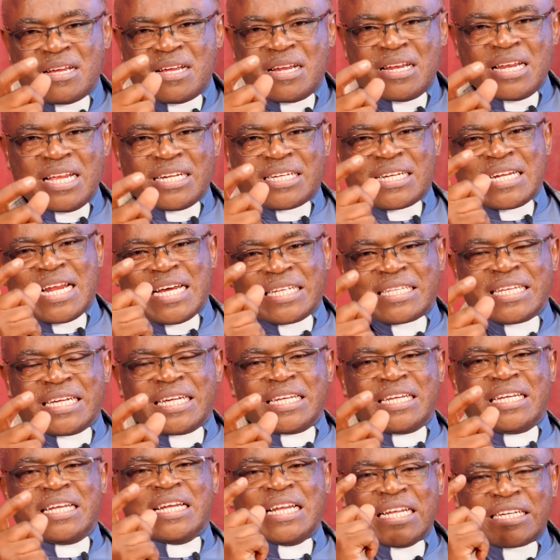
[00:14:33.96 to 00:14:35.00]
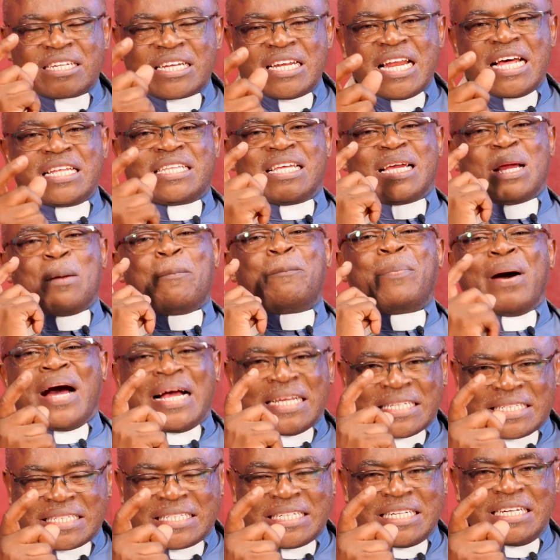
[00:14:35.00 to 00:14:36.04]
let nothing
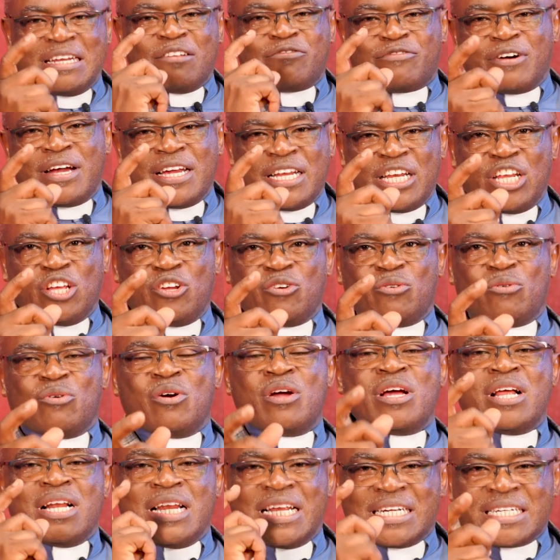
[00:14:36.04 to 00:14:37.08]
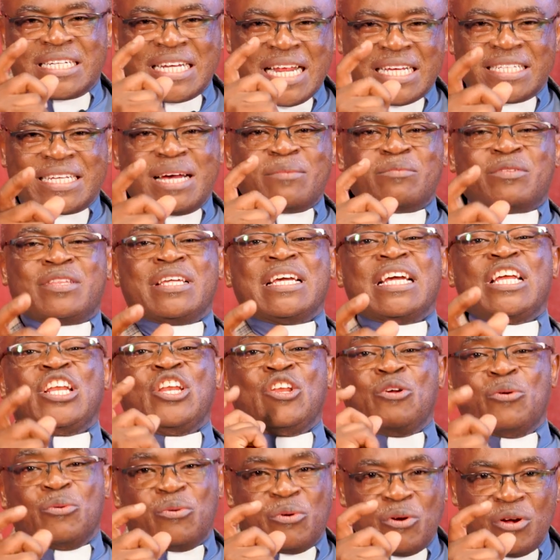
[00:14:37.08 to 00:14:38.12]
past define you. Let something
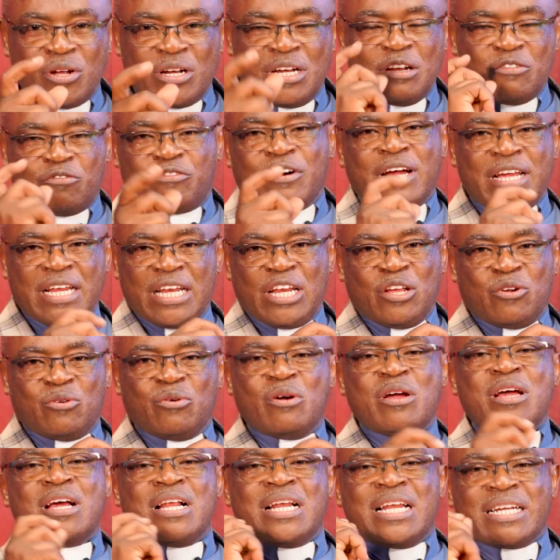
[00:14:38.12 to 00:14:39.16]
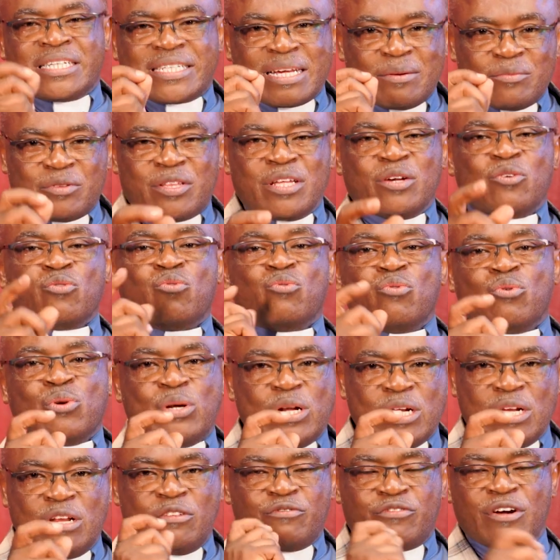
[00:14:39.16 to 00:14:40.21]
new define you. Let something
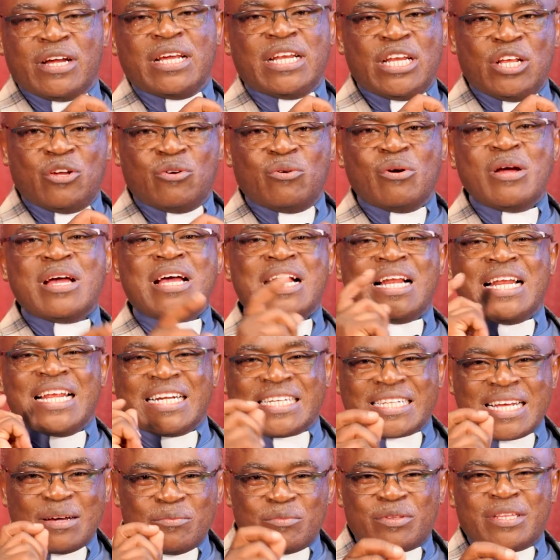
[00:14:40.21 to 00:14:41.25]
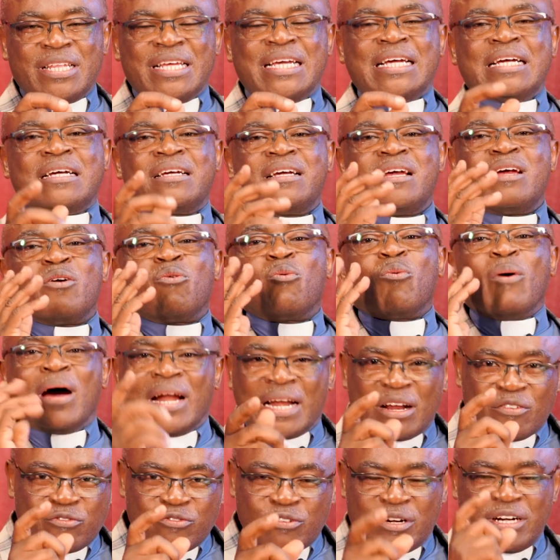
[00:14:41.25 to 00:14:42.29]
good define you. Let something
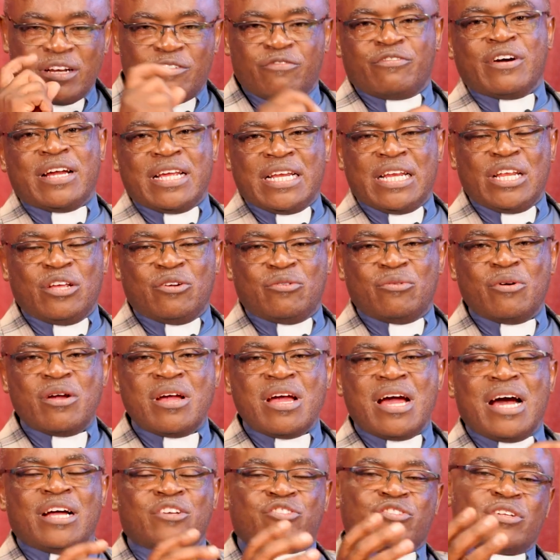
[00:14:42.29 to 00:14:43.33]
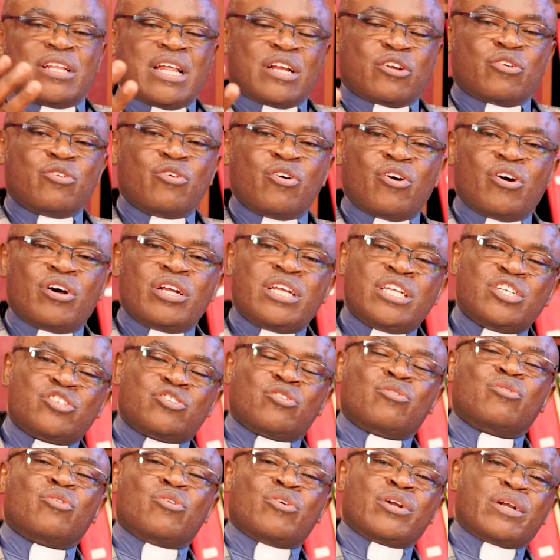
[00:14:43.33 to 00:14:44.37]
wonderful define you. And so that God's
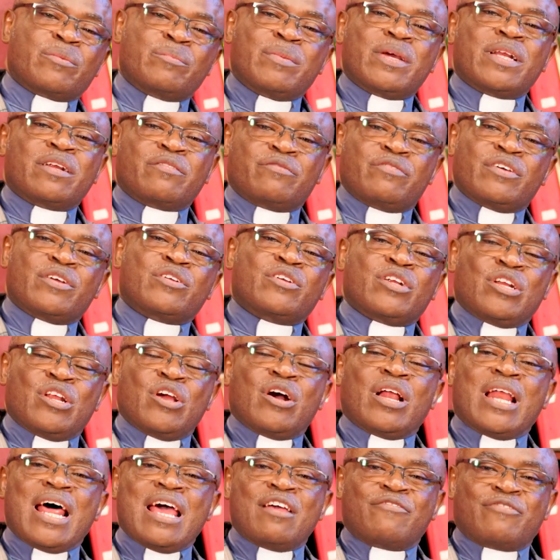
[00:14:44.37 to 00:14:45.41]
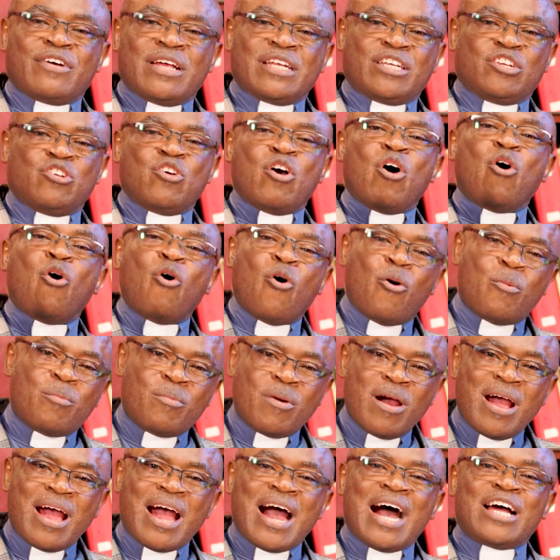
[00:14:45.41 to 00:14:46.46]
glory be revealed in your life and in your
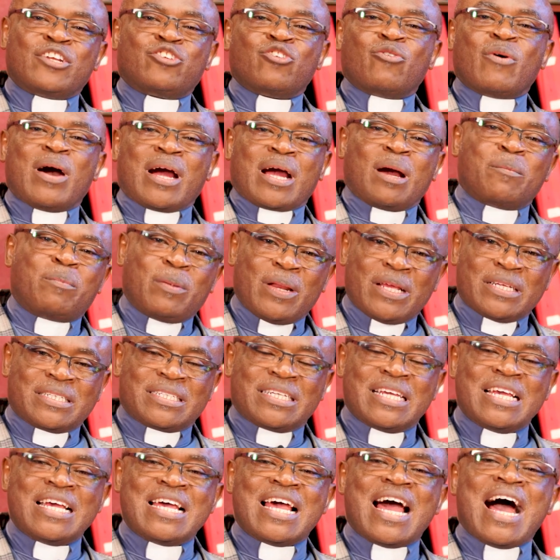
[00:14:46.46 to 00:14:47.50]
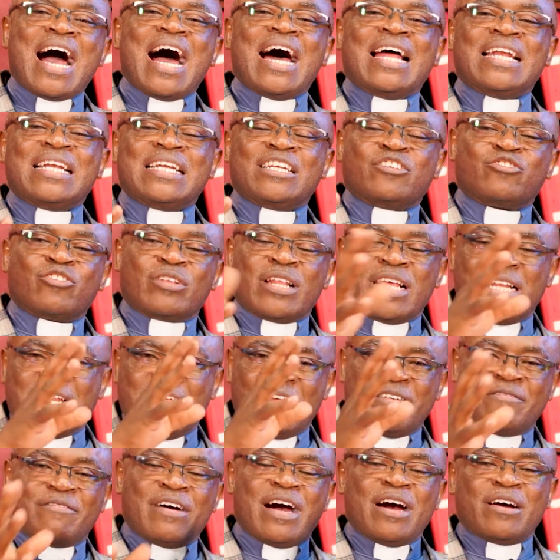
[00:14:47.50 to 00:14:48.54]
home, at your workplace, and so that
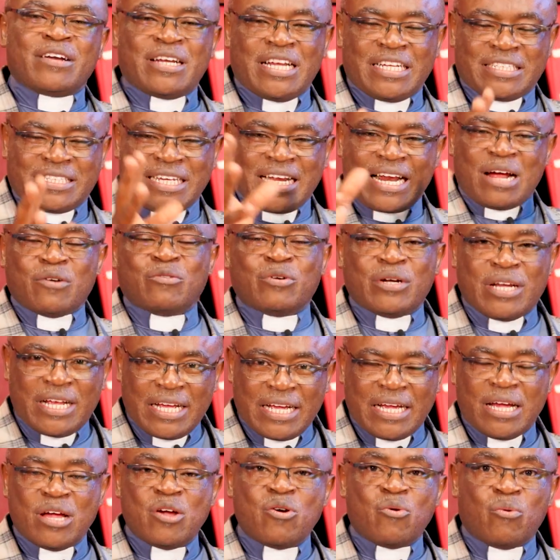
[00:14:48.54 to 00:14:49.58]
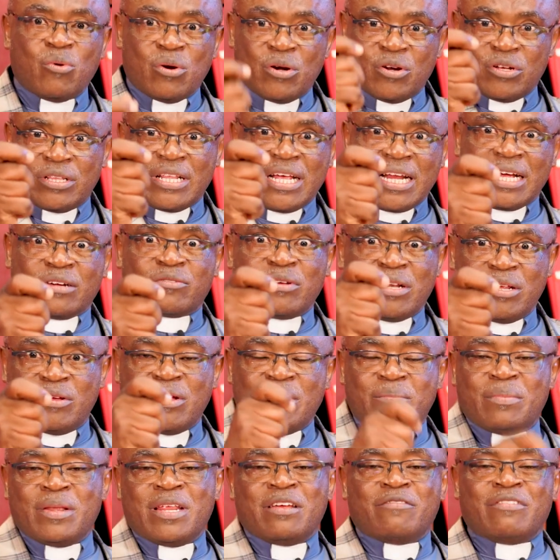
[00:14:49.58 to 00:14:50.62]
the environment, the surrounding, will know that actually
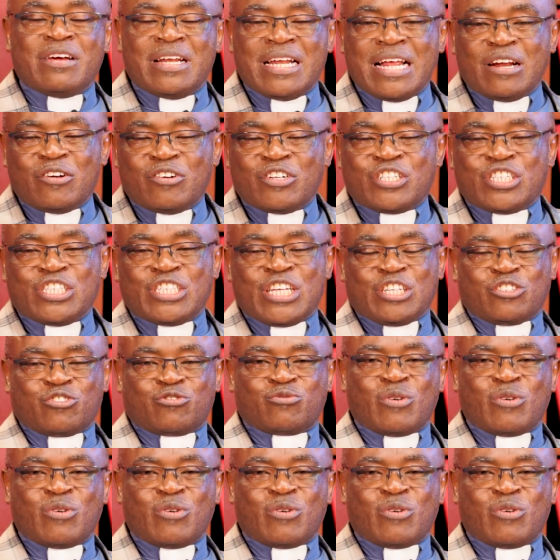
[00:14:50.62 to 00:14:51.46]
you believe in the Lord Jesus